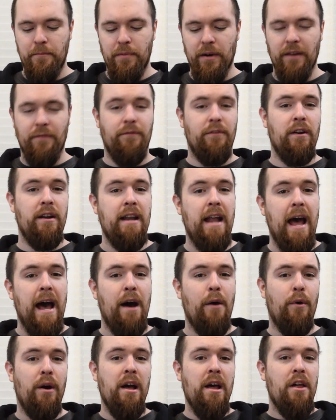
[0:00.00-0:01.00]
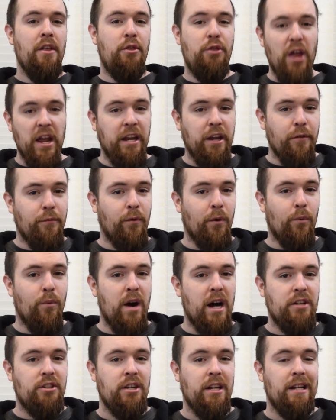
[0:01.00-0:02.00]
But for now, thank you for
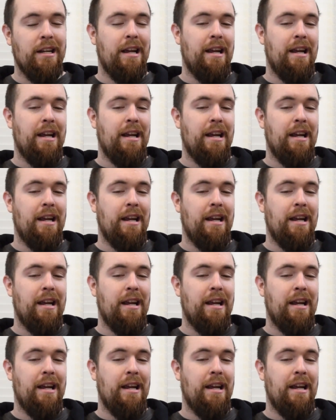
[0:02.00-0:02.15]
watching